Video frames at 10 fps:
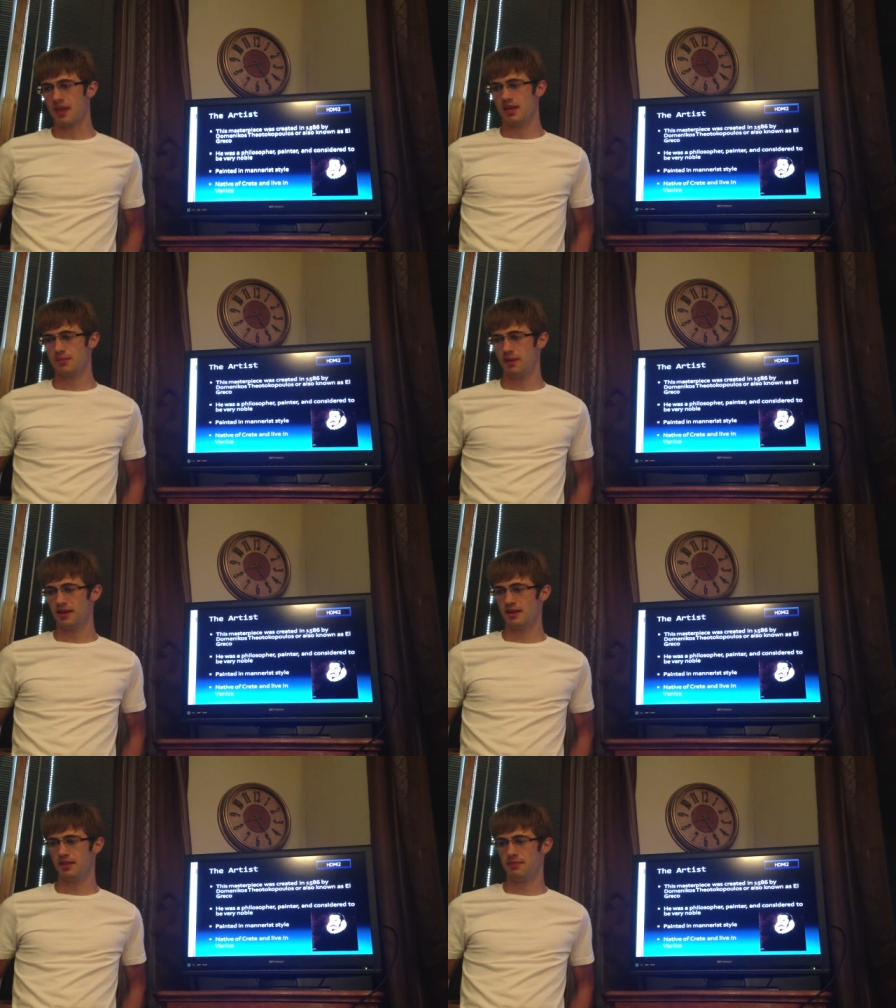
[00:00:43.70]
He
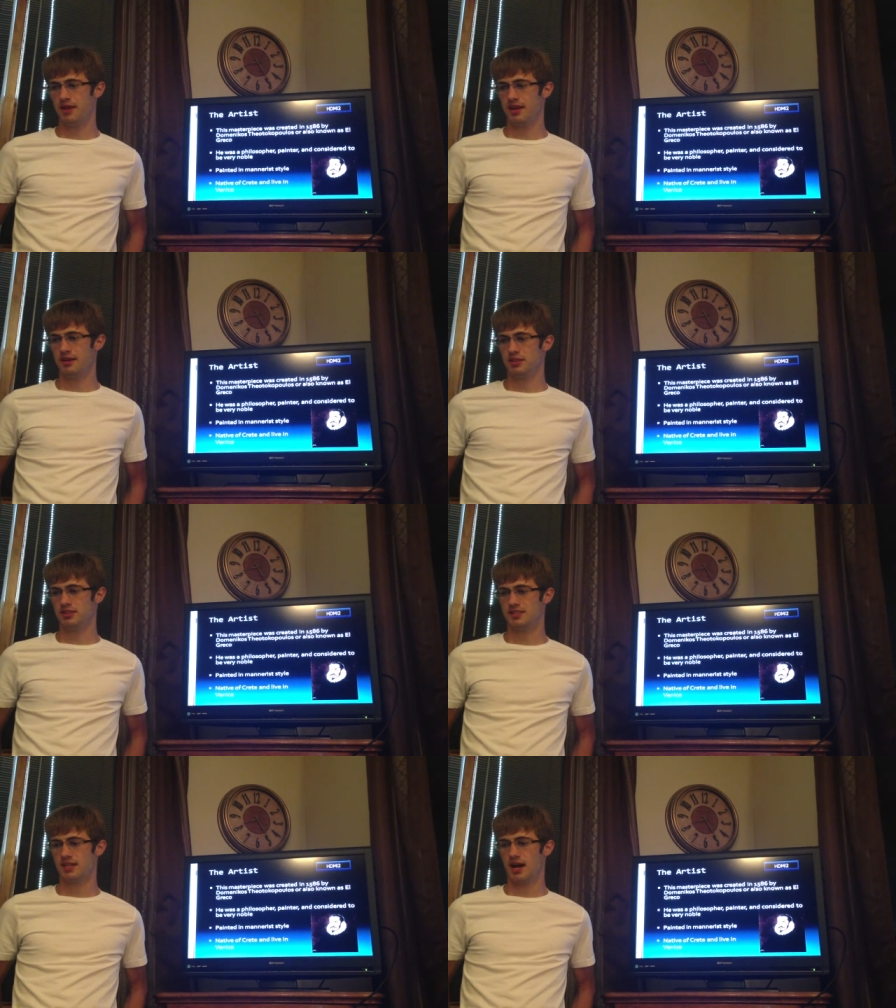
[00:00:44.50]
painted in the mannerist
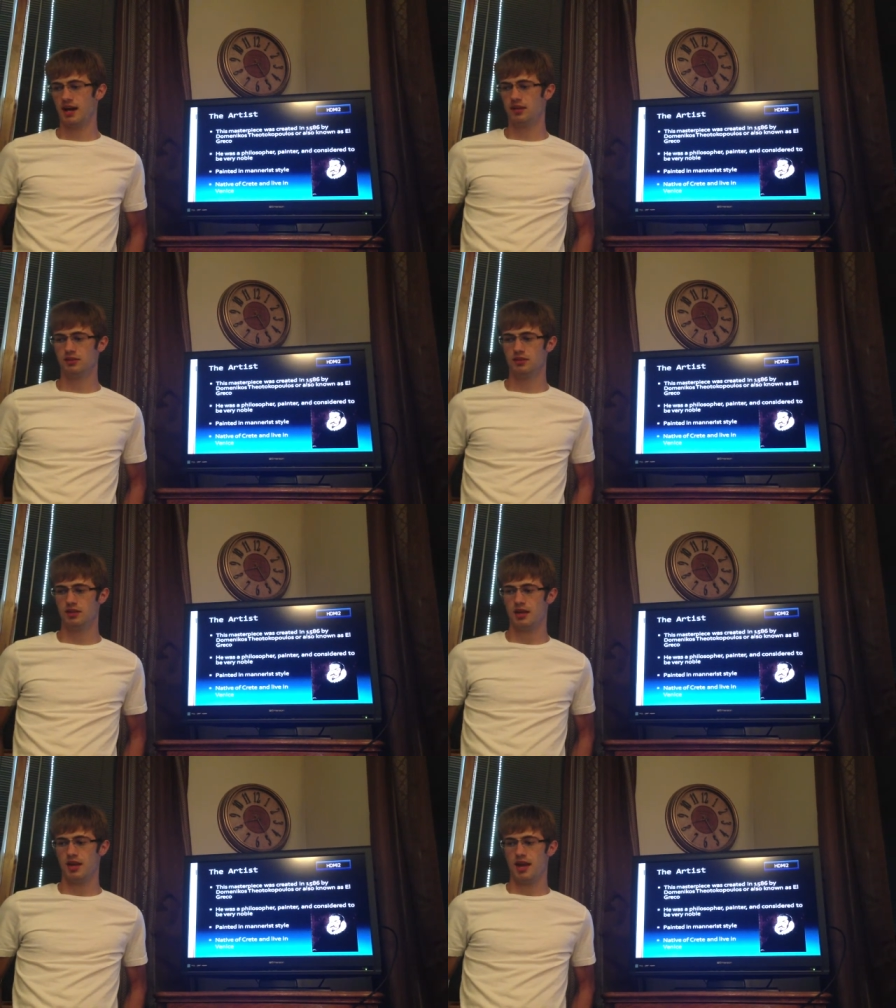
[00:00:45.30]
style,
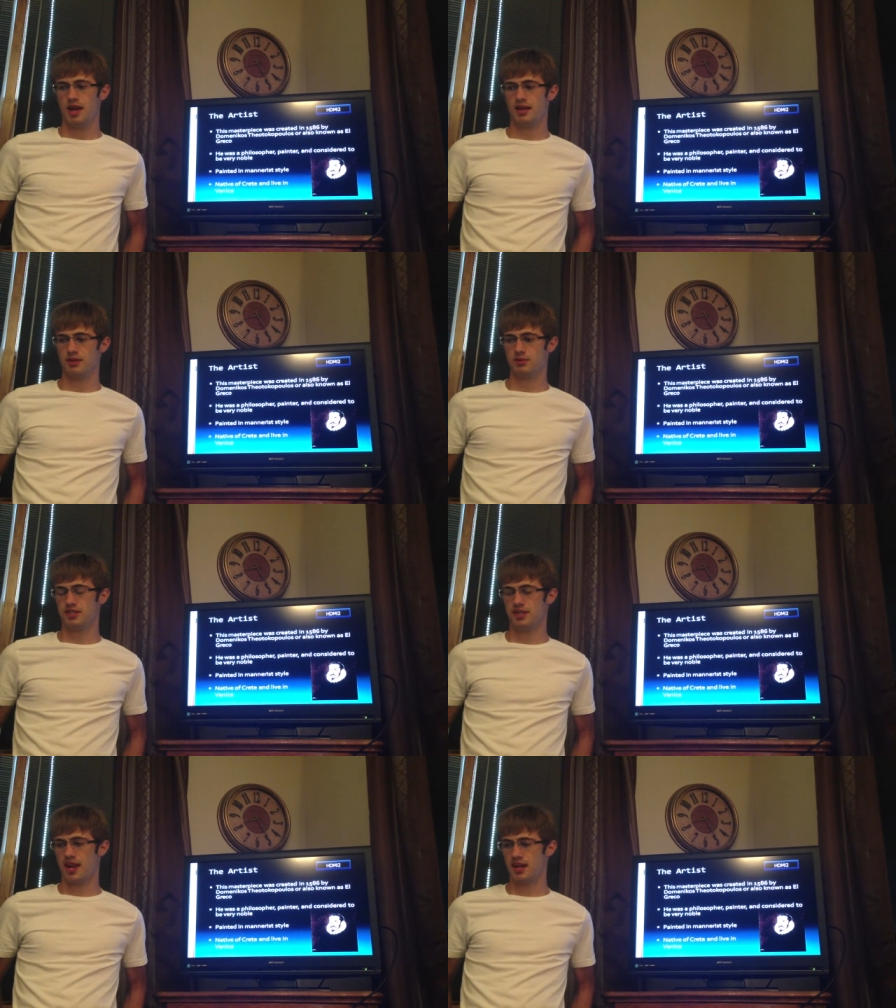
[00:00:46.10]
and he was
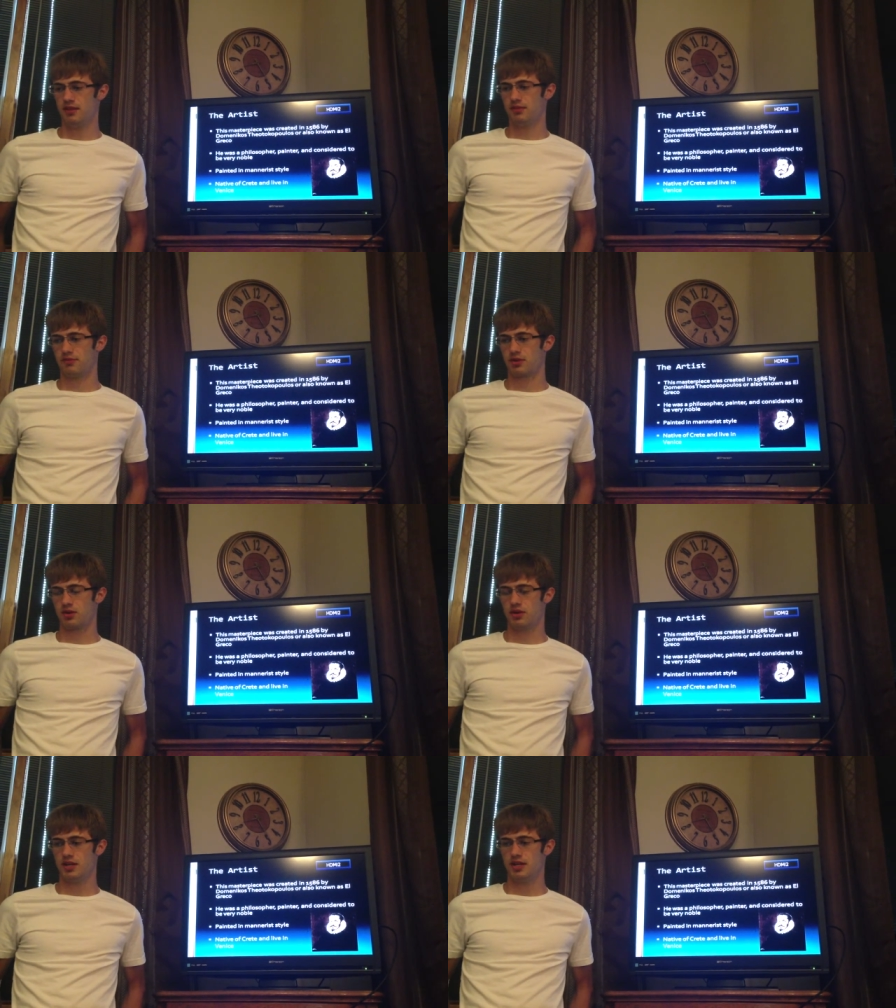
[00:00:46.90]
a native of
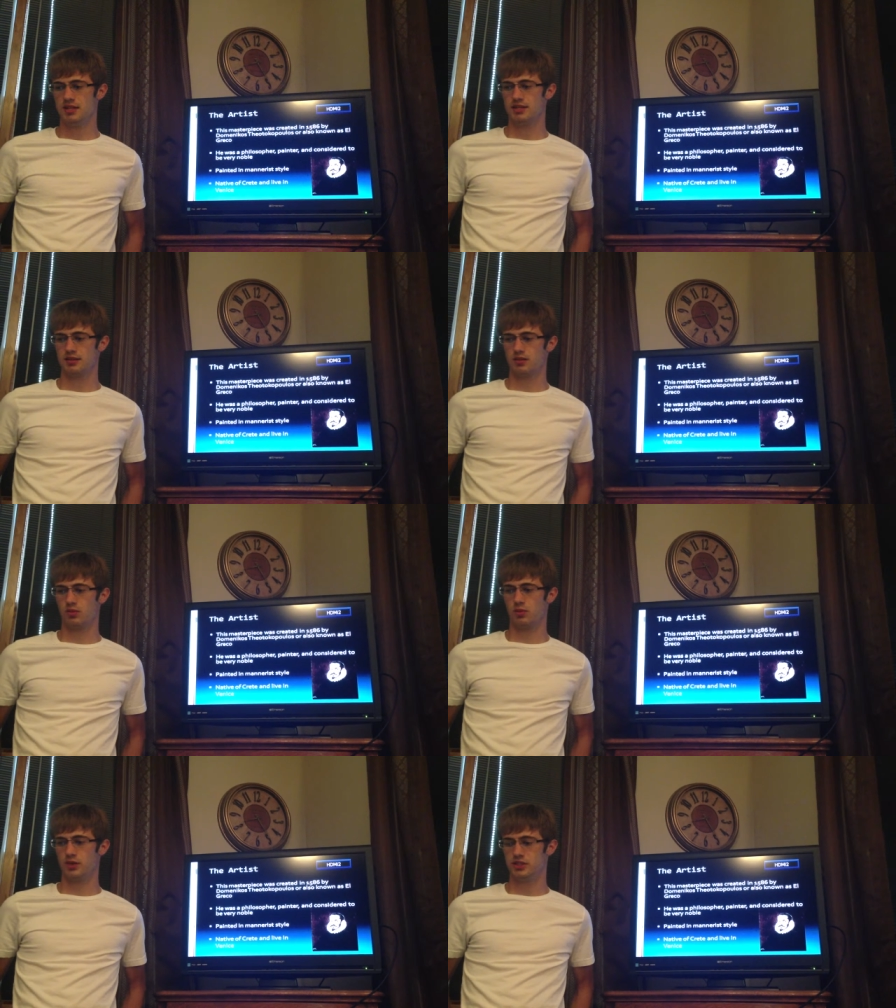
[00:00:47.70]
Crete,
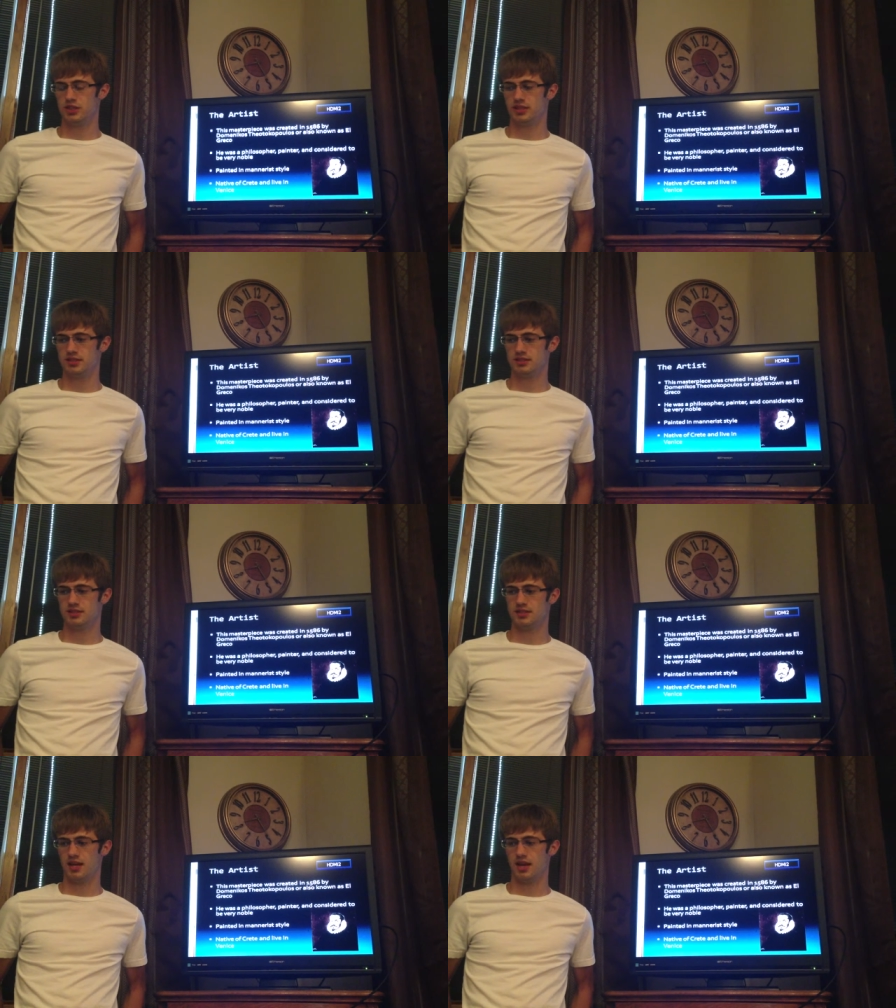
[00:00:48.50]
which
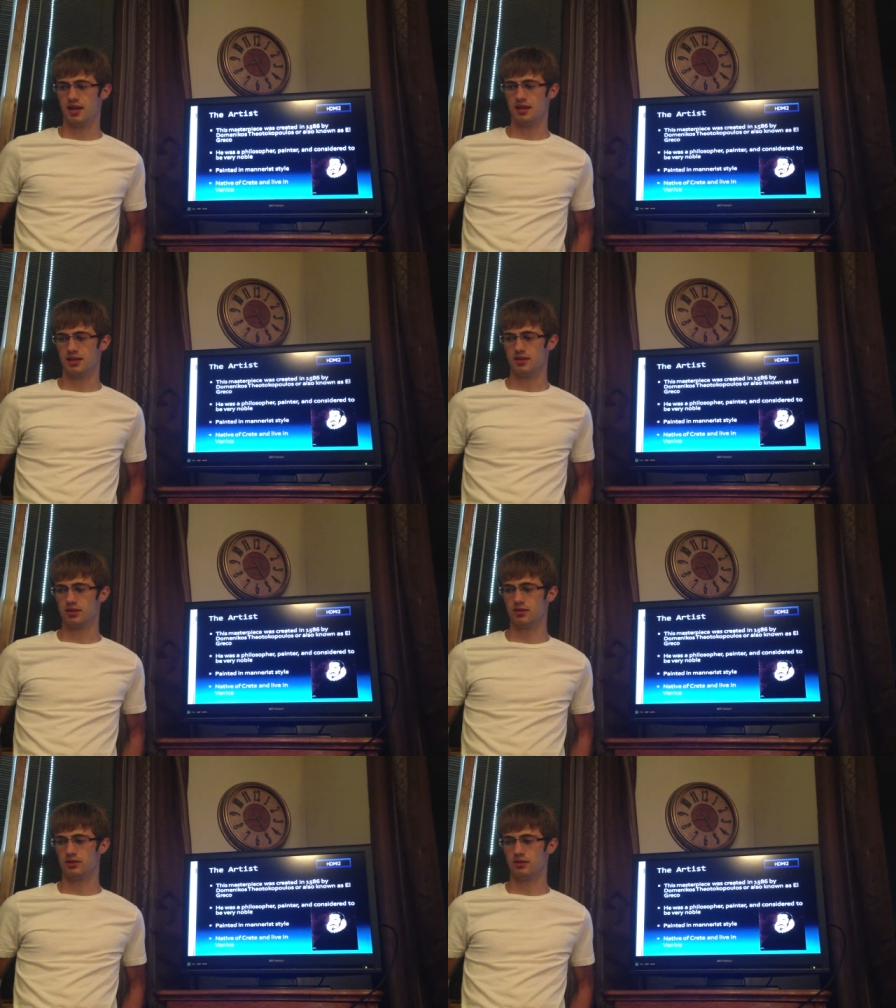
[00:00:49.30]
is a
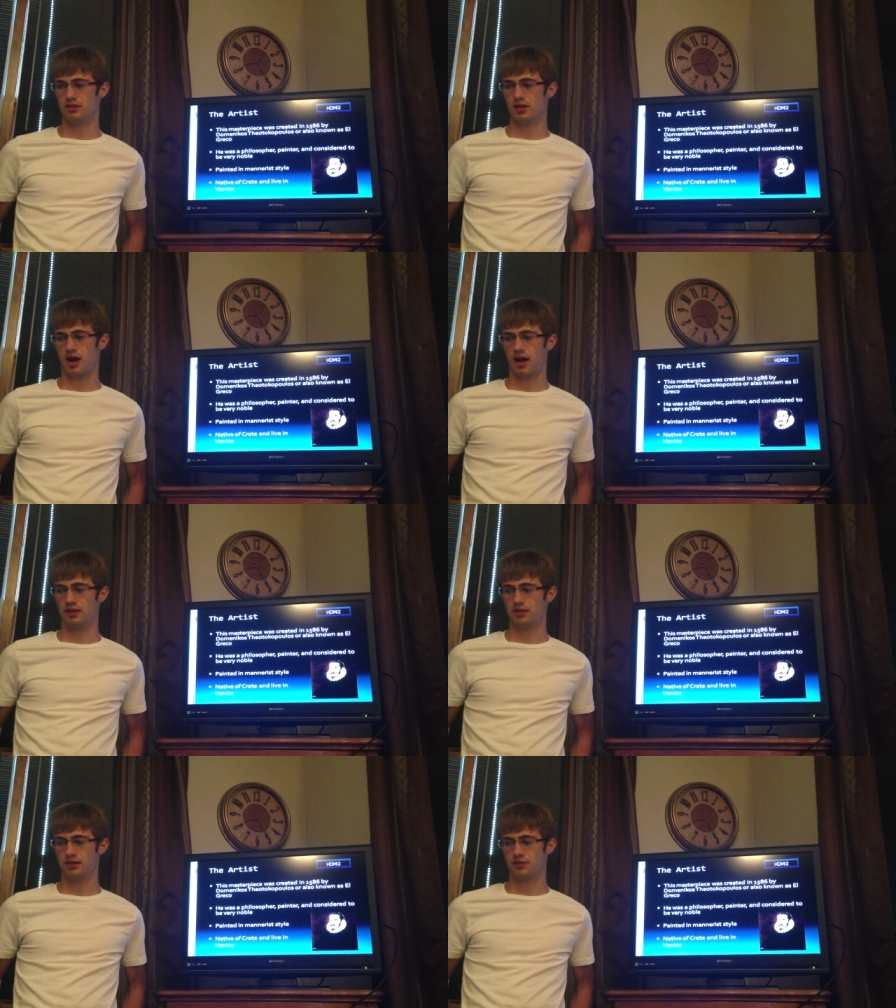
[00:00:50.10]

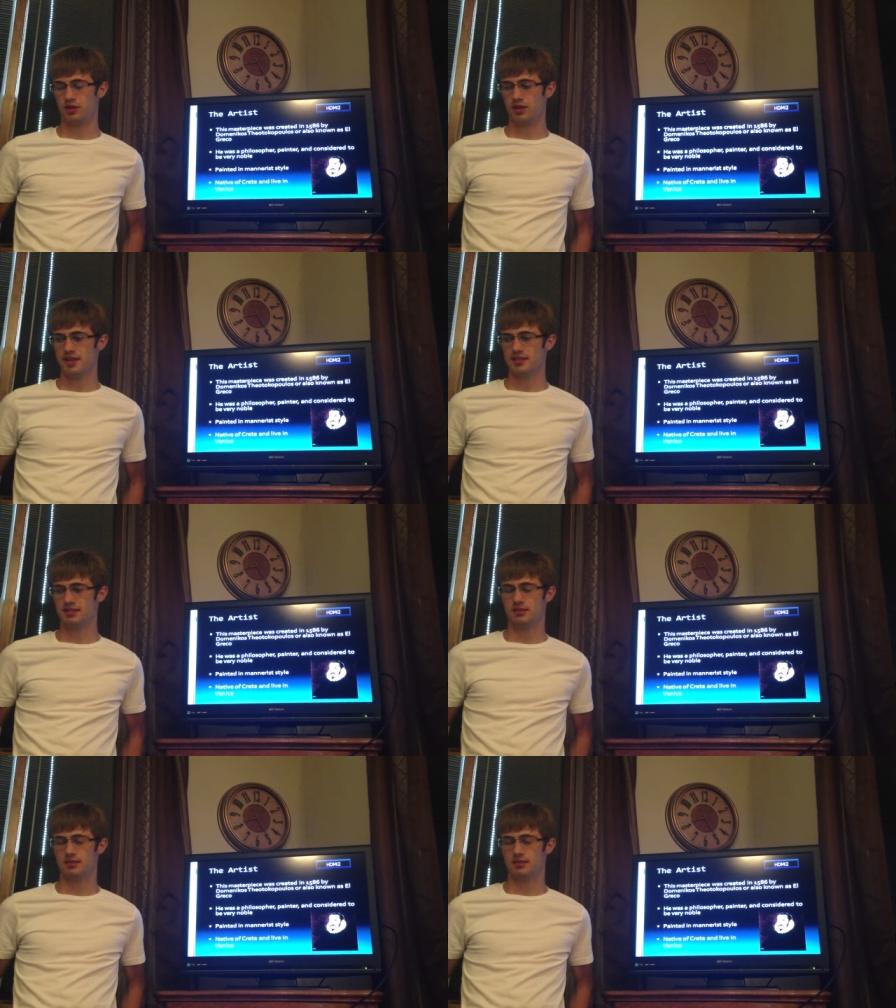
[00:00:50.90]
island of Greece.